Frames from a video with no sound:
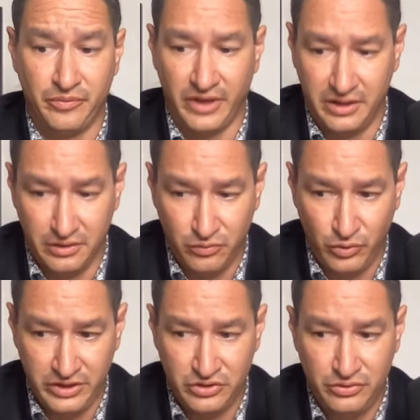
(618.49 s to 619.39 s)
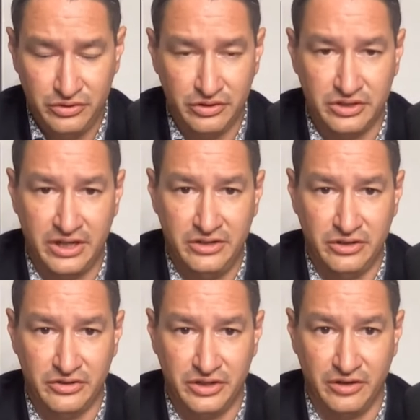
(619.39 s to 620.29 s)
And if we choose to change
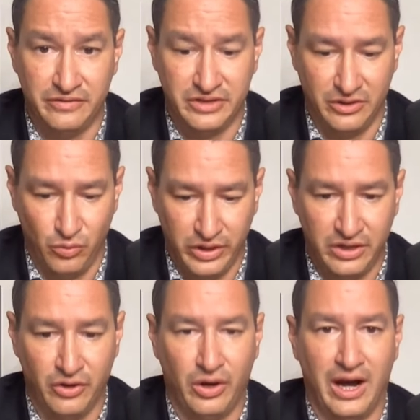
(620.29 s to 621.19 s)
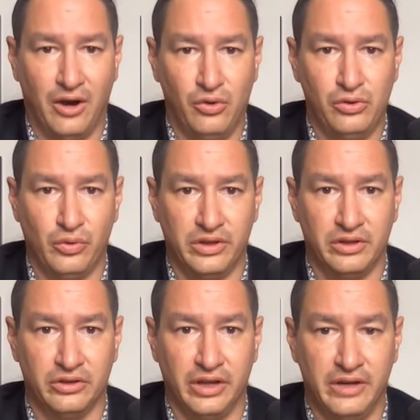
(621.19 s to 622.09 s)
ourselves and we know how, with a
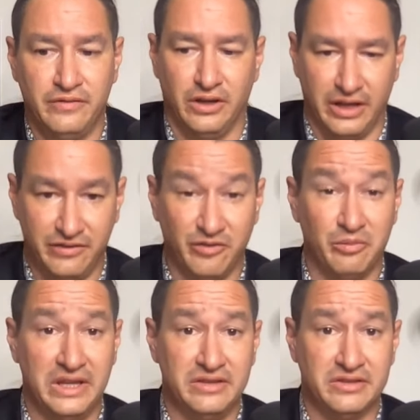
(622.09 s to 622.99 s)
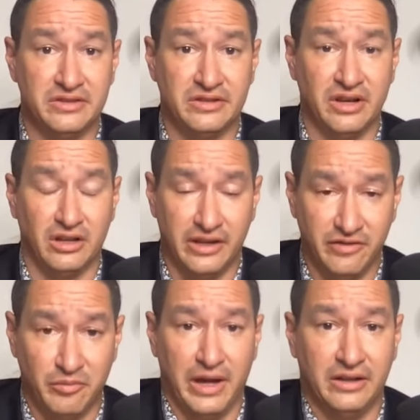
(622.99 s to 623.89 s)
good life, a life of peace, a life
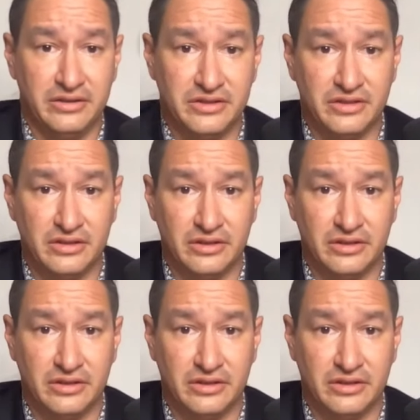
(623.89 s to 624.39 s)
of balance,